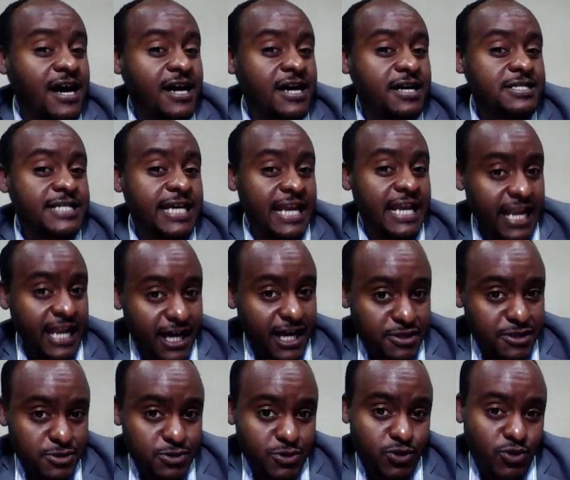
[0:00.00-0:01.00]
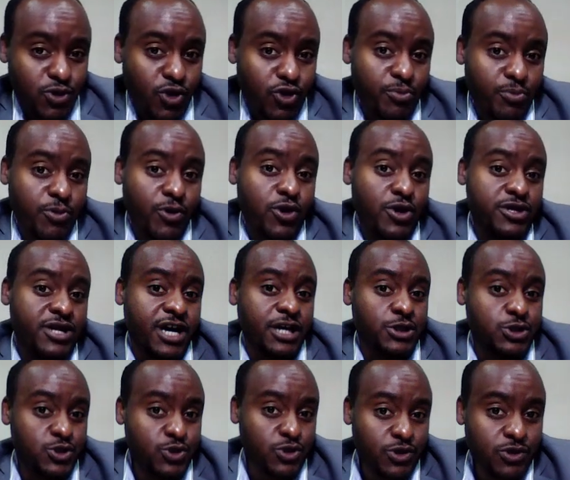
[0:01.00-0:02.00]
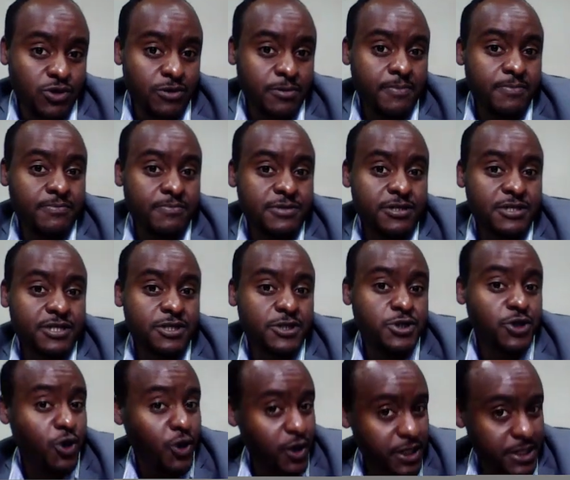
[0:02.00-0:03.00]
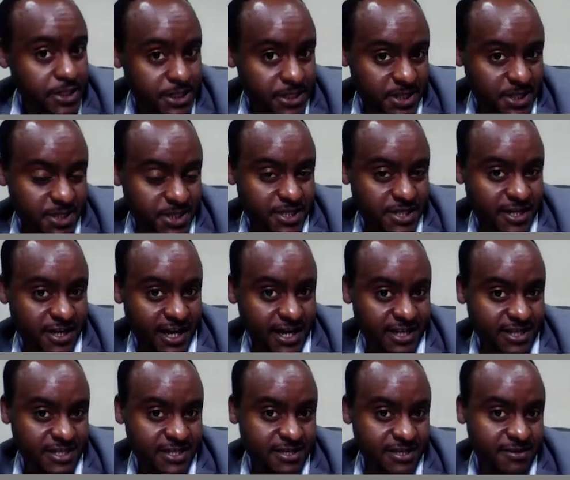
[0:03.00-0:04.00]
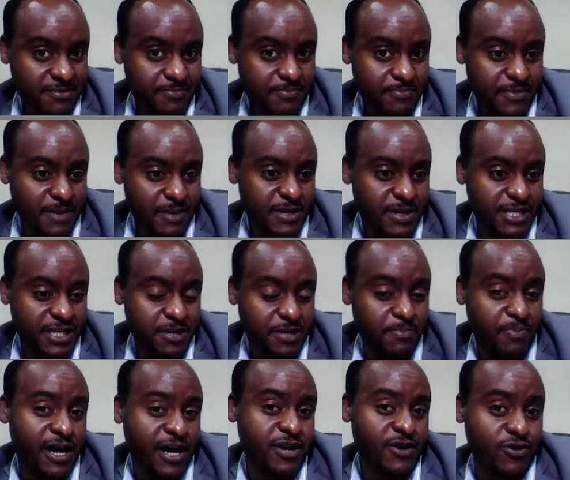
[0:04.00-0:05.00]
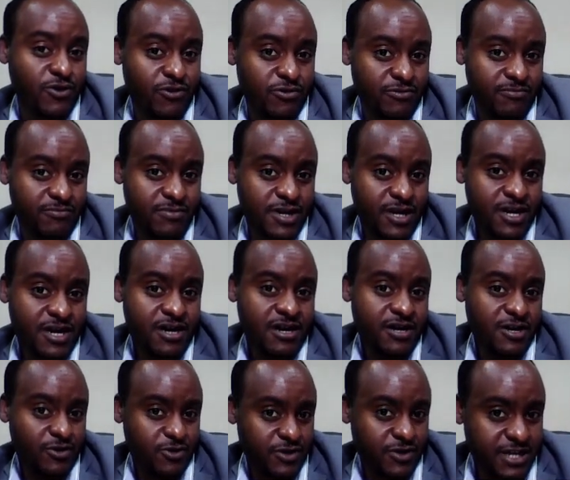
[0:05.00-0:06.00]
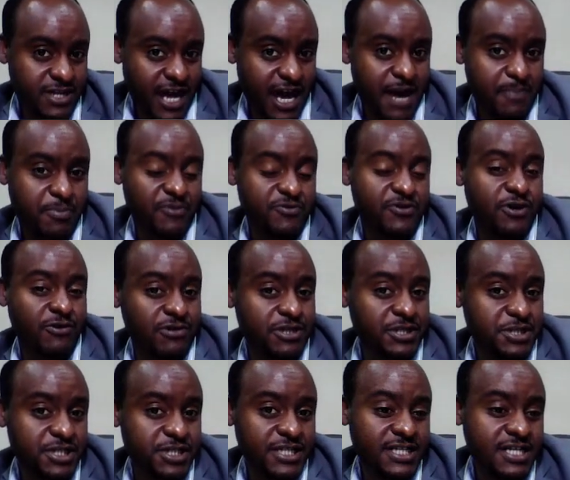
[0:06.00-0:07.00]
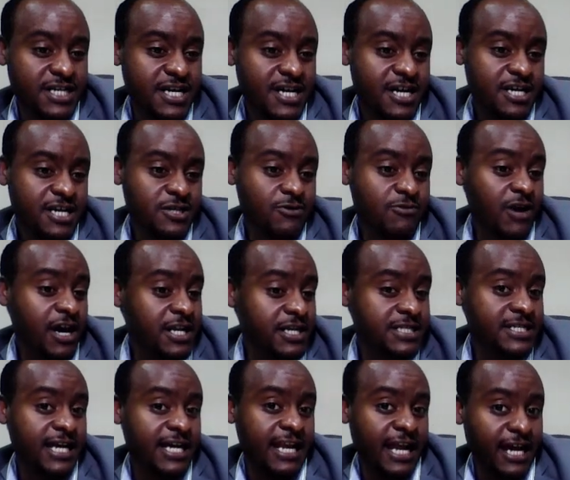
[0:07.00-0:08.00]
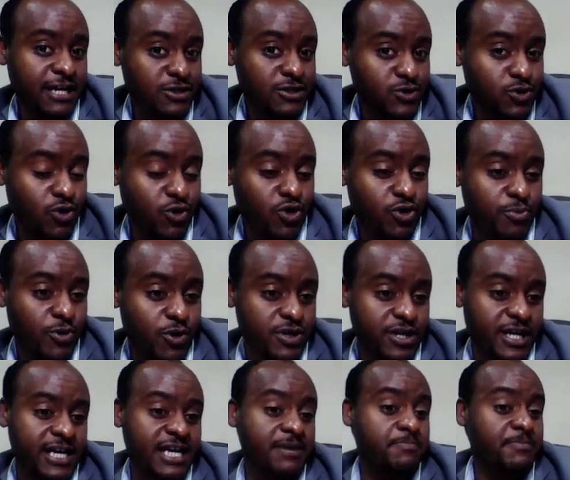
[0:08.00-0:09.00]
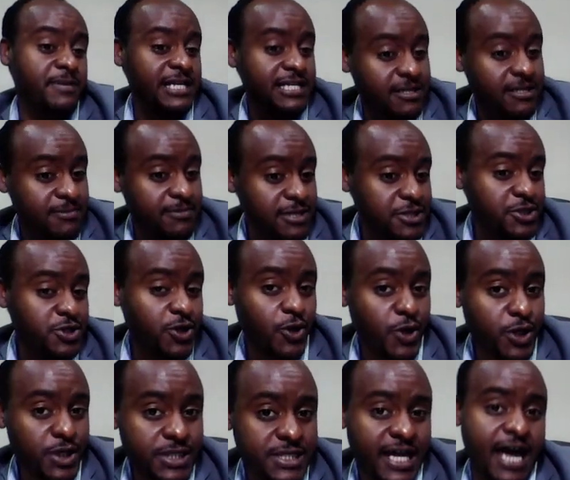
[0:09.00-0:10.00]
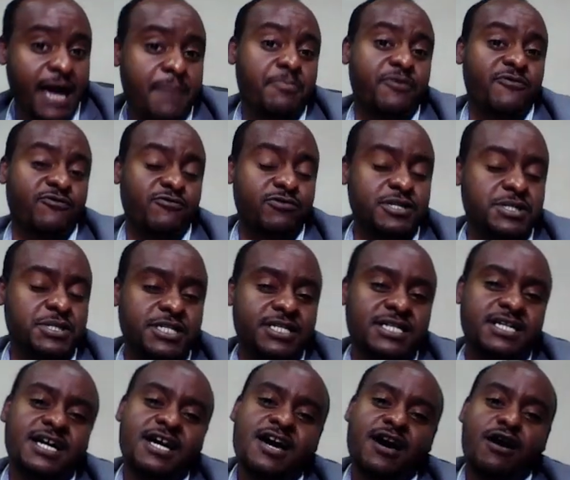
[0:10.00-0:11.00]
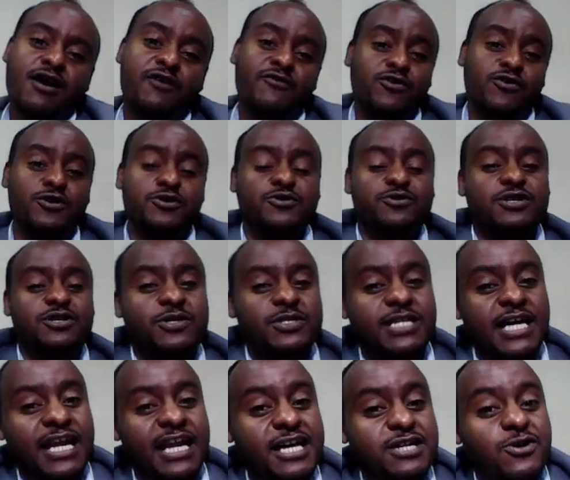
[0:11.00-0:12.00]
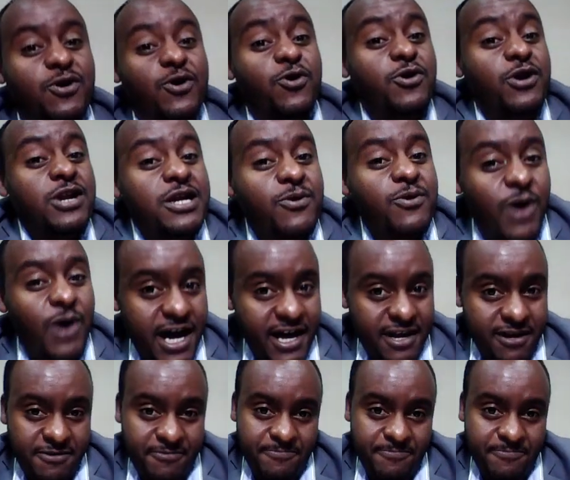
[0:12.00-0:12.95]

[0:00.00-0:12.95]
select two or more than two choices, right? Maybe it depends on the type of the question. You can select two or more than in multiple choice type of question. Of course, you need to select only one.